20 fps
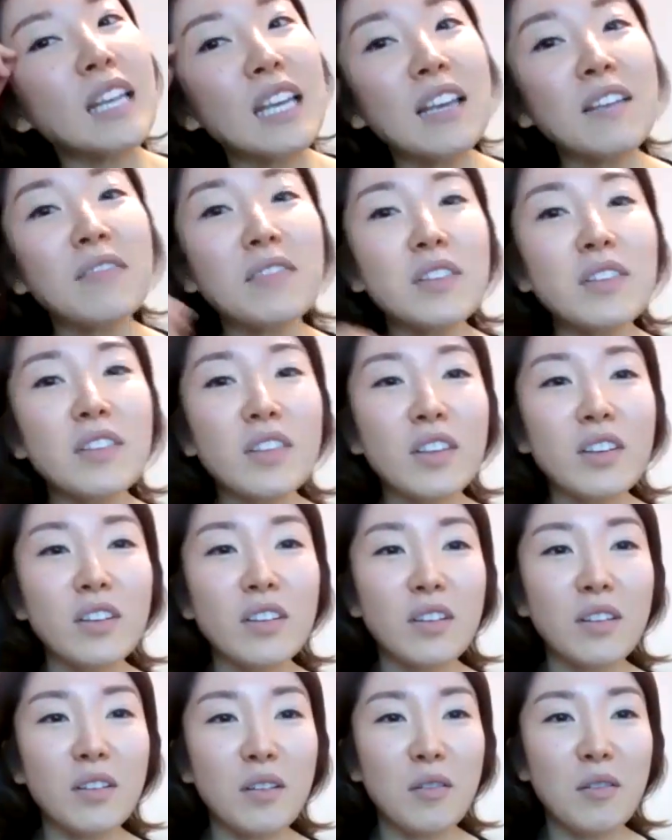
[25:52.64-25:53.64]
even
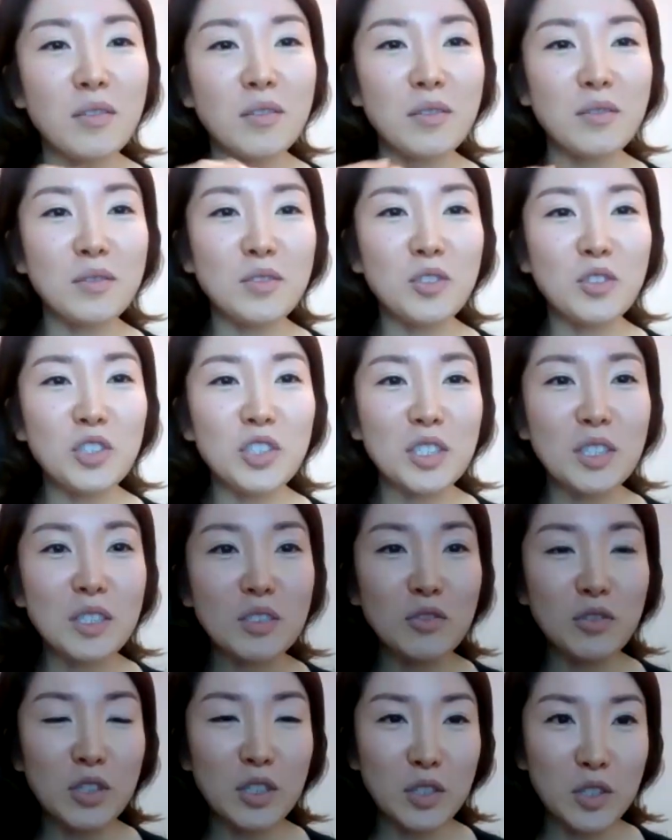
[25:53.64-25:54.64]
the
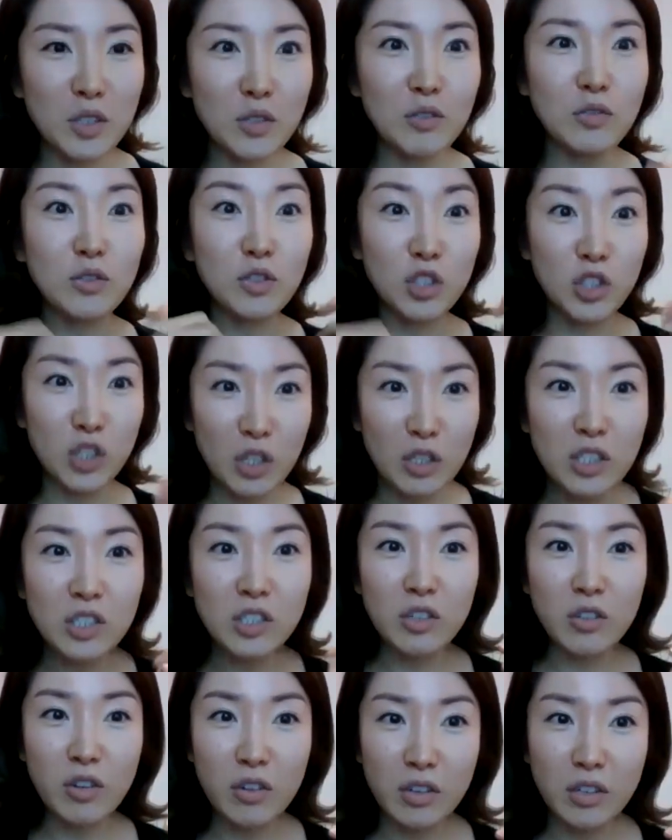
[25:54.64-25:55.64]
children who just
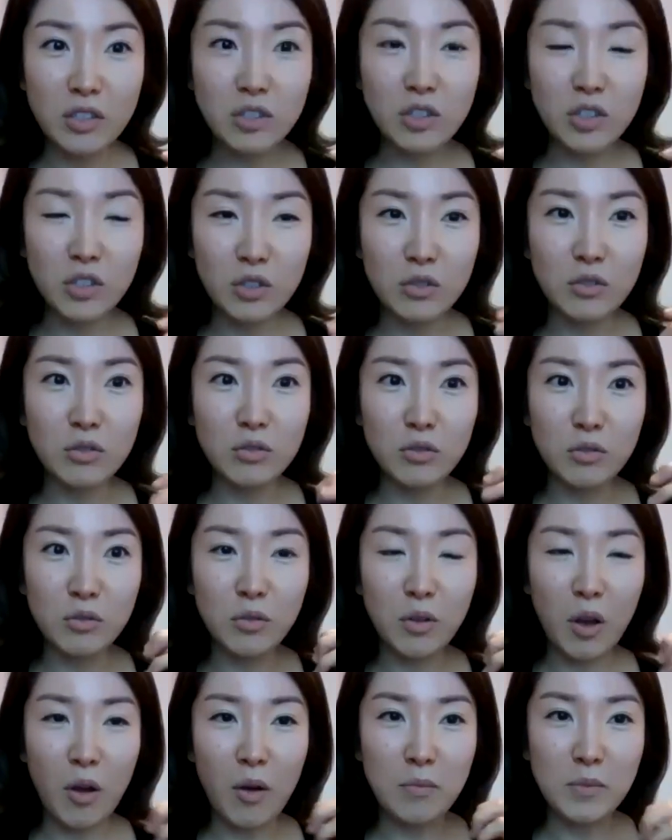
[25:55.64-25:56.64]
started to
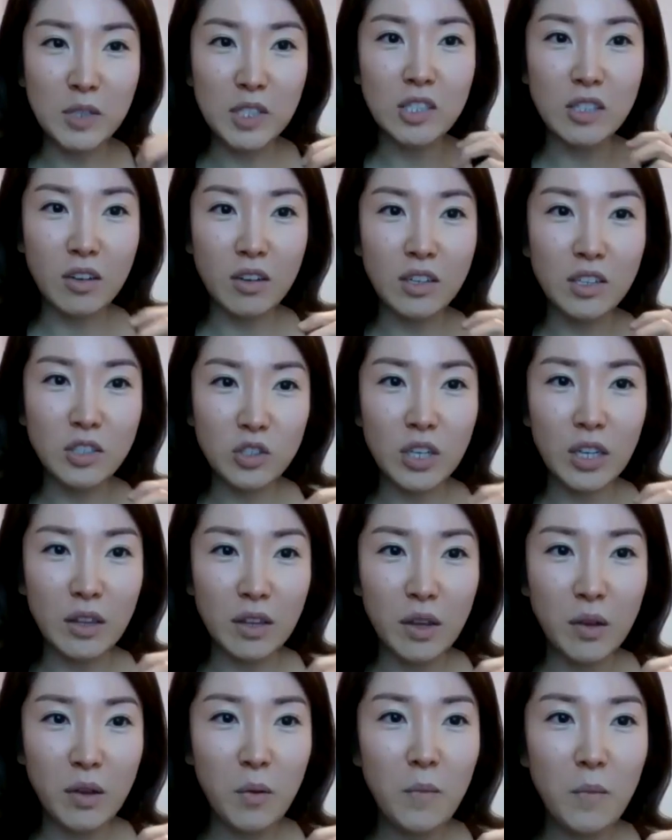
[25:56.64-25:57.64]
um, study
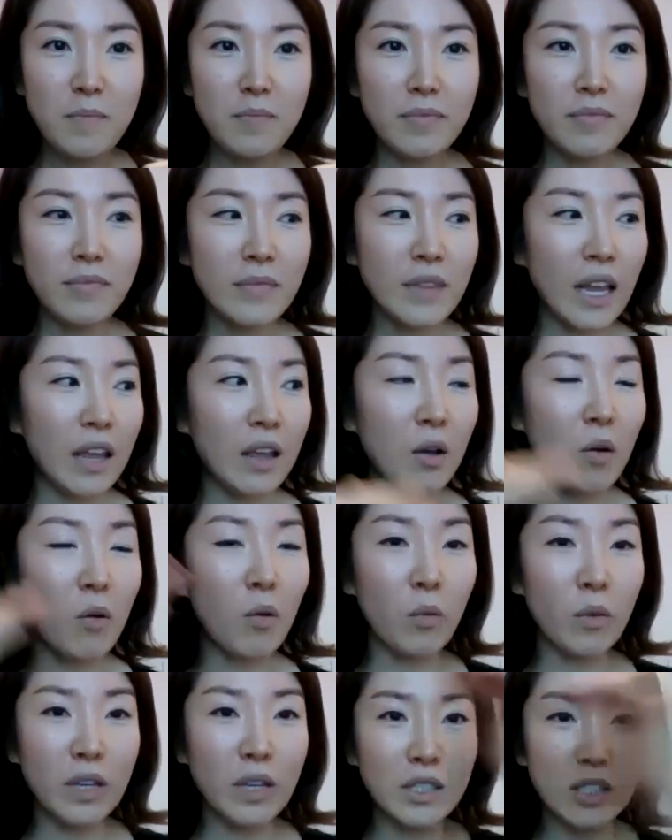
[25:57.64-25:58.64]
cello, they
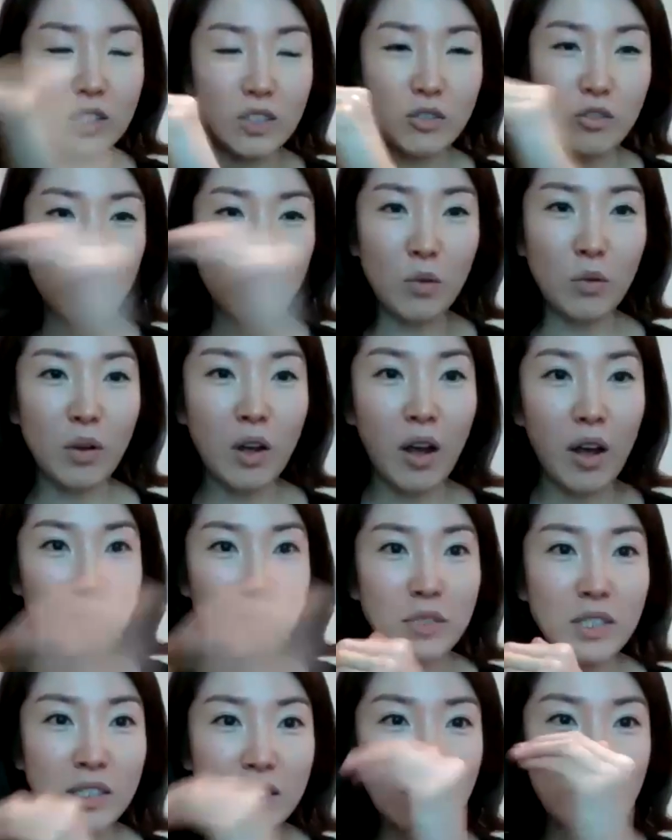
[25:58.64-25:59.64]
always, you know,
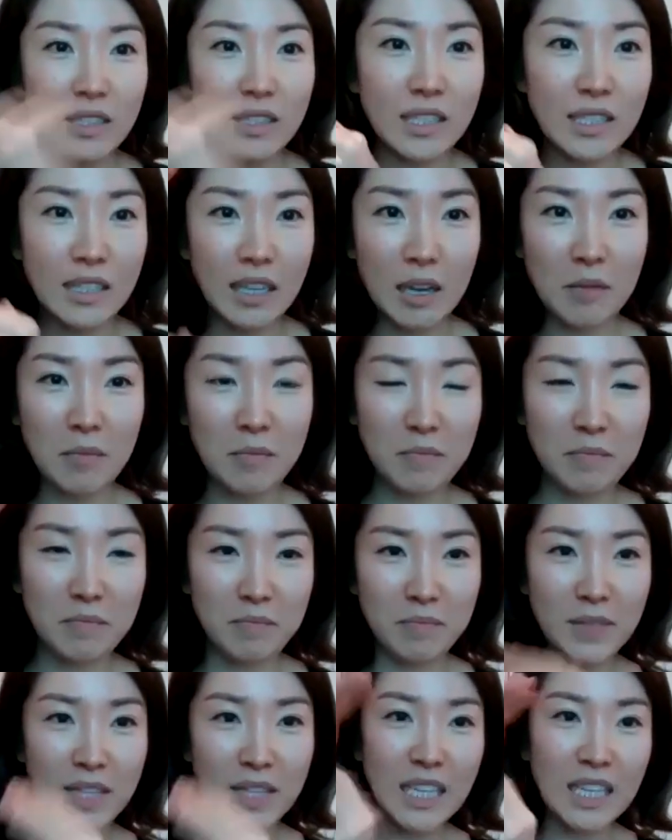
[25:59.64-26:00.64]
comes this like
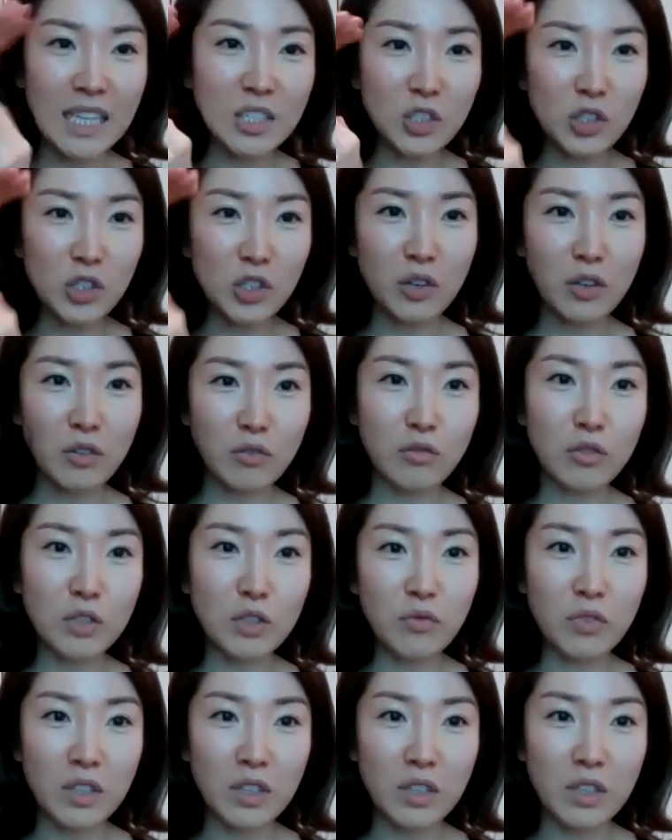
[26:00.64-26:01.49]
teacher who is